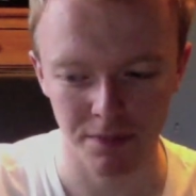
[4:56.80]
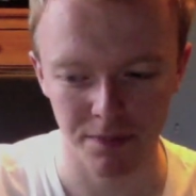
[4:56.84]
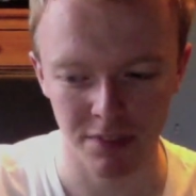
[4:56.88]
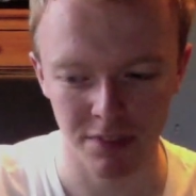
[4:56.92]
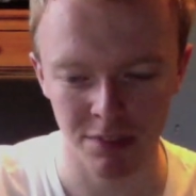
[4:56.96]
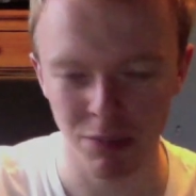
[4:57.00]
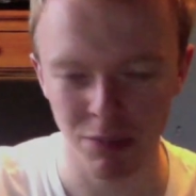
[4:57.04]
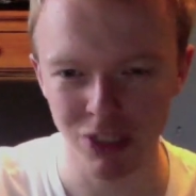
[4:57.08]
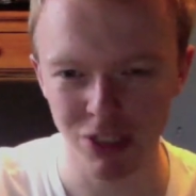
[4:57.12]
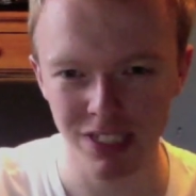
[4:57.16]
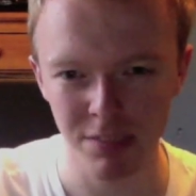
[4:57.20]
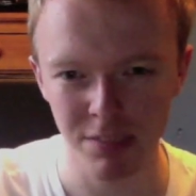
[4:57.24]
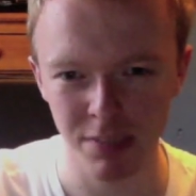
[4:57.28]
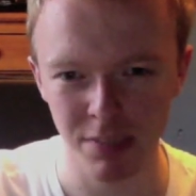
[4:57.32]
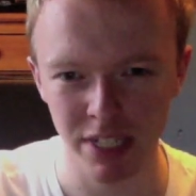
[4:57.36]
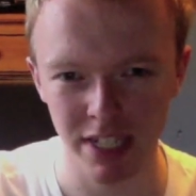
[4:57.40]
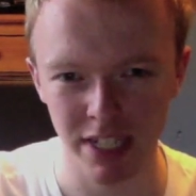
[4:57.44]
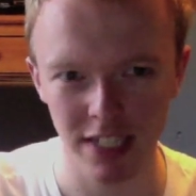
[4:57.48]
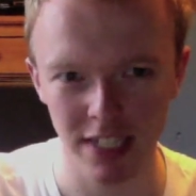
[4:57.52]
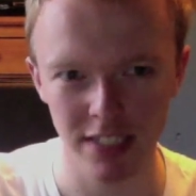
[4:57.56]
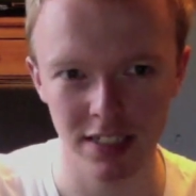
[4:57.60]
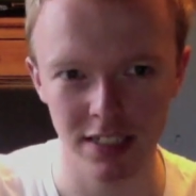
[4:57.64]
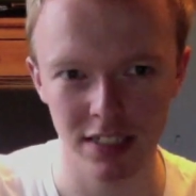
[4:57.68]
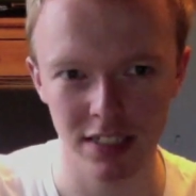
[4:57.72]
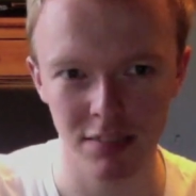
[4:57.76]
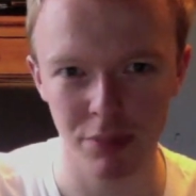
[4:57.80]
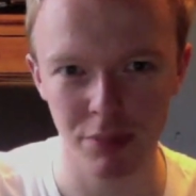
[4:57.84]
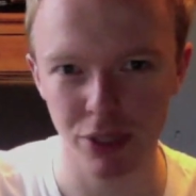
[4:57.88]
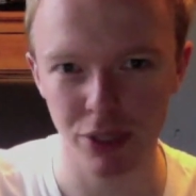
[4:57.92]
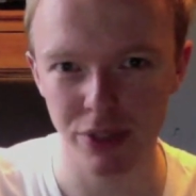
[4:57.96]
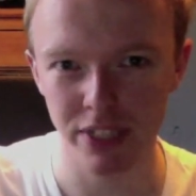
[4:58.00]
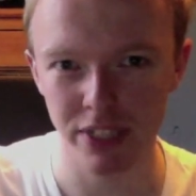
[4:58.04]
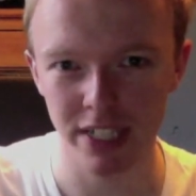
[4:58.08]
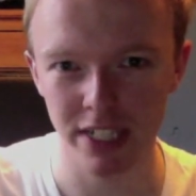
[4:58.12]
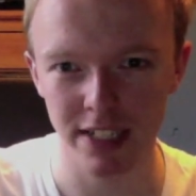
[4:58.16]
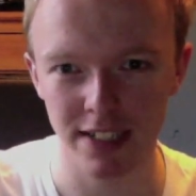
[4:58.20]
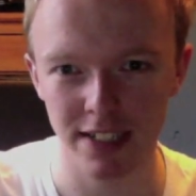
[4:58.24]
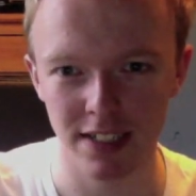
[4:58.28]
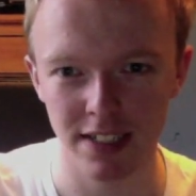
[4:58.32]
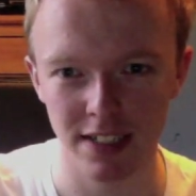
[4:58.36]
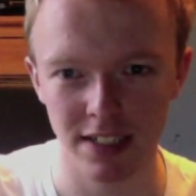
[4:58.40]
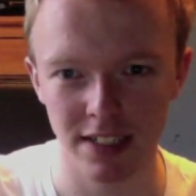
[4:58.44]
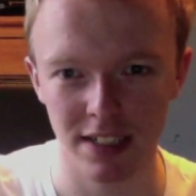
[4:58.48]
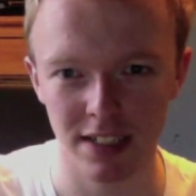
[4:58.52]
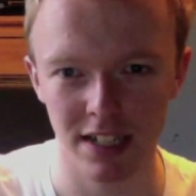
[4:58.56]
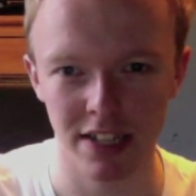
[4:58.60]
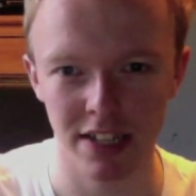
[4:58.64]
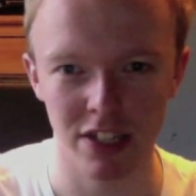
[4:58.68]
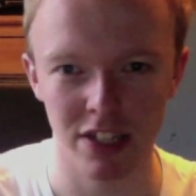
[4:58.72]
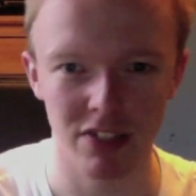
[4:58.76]
Mostly because the music
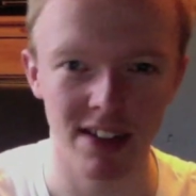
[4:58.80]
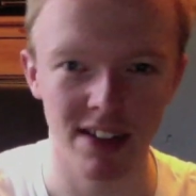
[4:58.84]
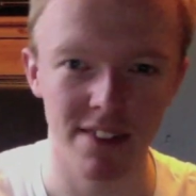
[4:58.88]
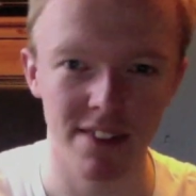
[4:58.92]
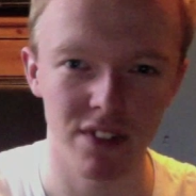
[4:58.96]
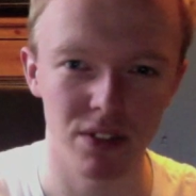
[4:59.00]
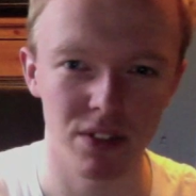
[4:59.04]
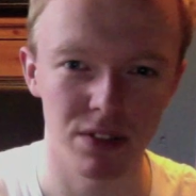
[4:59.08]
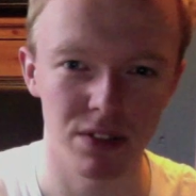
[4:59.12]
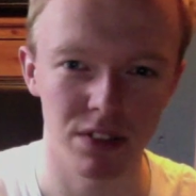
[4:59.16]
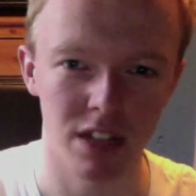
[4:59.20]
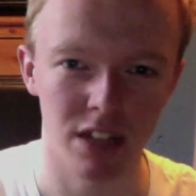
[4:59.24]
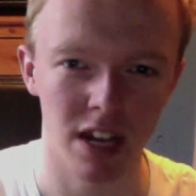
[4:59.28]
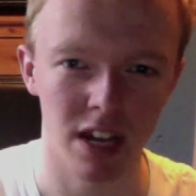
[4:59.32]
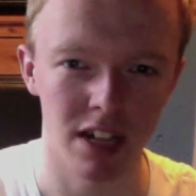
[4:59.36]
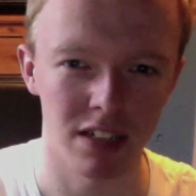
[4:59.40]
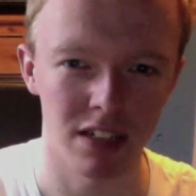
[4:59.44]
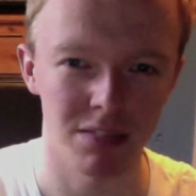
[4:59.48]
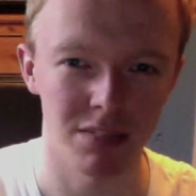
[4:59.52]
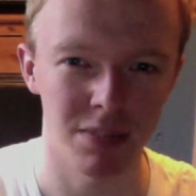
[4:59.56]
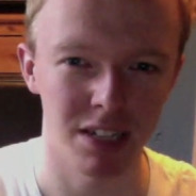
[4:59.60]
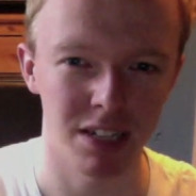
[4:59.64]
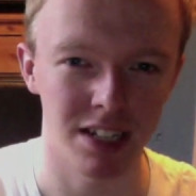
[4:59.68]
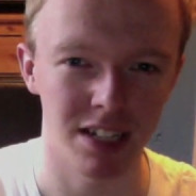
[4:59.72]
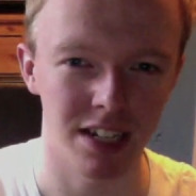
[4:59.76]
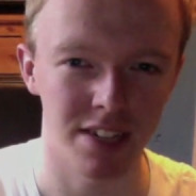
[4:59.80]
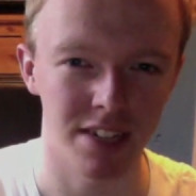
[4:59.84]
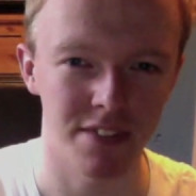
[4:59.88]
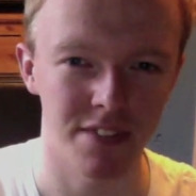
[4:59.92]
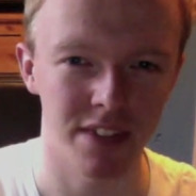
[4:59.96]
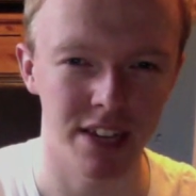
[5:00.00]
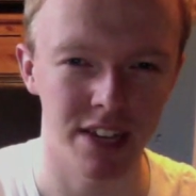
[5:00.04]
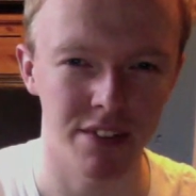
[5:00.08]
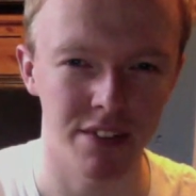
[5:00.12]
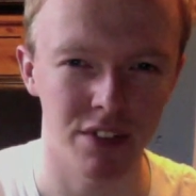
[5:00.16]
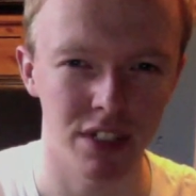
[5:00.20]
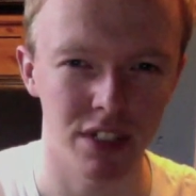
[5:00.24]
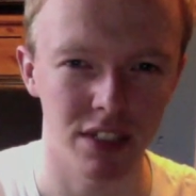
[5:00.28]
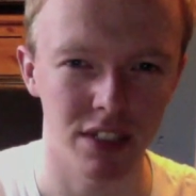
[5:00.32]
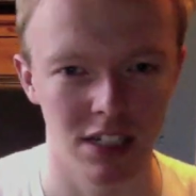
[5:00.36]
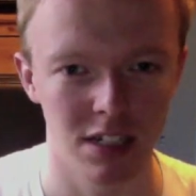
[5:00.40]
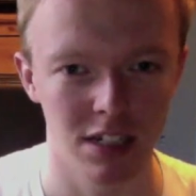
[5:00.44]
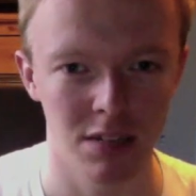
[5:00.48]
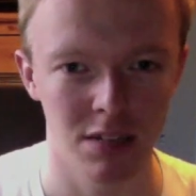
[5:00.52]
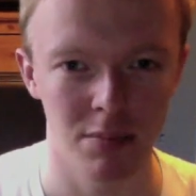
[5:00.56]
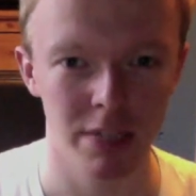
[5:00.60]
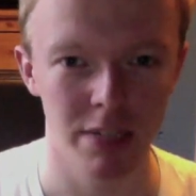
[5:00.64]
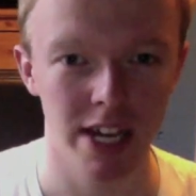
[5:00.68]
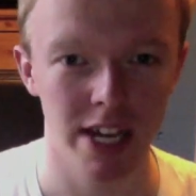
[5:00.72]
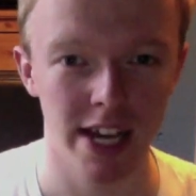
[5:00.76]
and the graphical style are my kind of favourite.
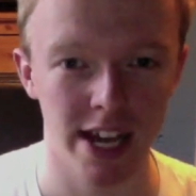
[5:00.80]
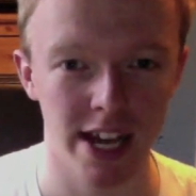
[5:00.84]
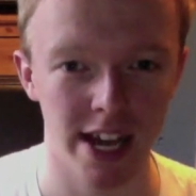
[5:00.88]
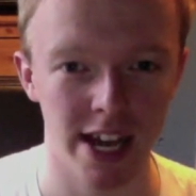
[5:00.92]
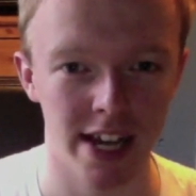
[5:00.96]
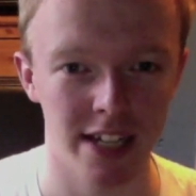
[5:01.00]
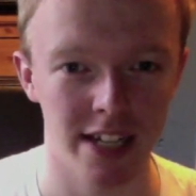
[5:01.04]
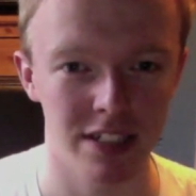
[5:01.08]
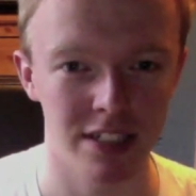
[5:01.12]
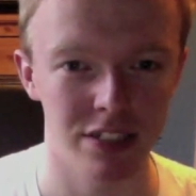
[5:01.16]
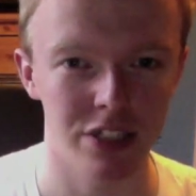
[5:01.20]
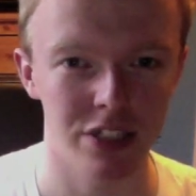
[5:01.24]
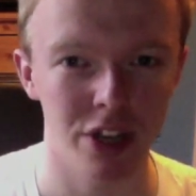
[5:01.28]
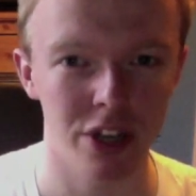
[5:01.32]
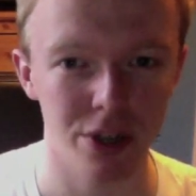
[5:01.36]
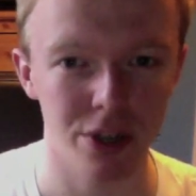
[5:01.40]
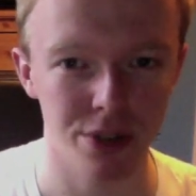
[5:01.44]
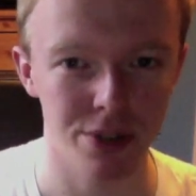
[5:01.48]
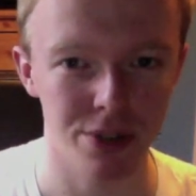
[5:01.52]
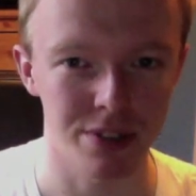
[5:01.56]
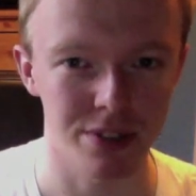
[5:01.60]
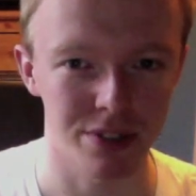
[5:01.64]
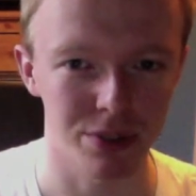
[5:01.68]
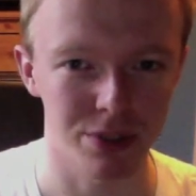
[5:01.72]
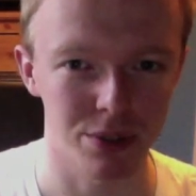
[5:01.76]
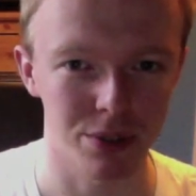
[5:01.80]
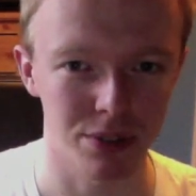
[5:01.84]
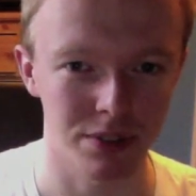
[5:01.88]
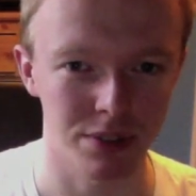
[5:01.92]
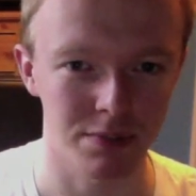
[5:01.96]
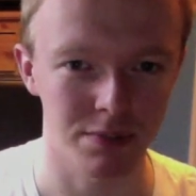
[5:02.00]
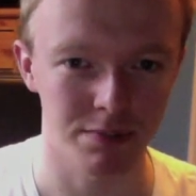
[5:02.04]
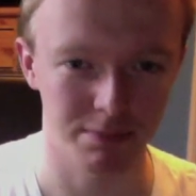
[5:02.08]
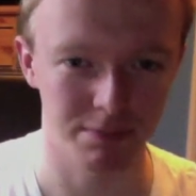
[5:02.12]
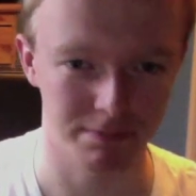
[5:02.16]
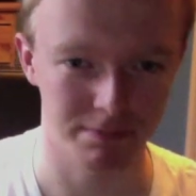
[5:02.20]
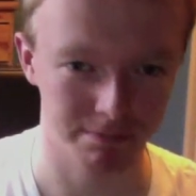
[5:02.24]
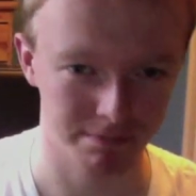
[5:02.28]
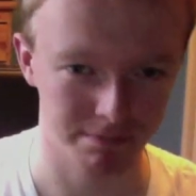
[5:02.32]
Yeah, and Toad is awesome.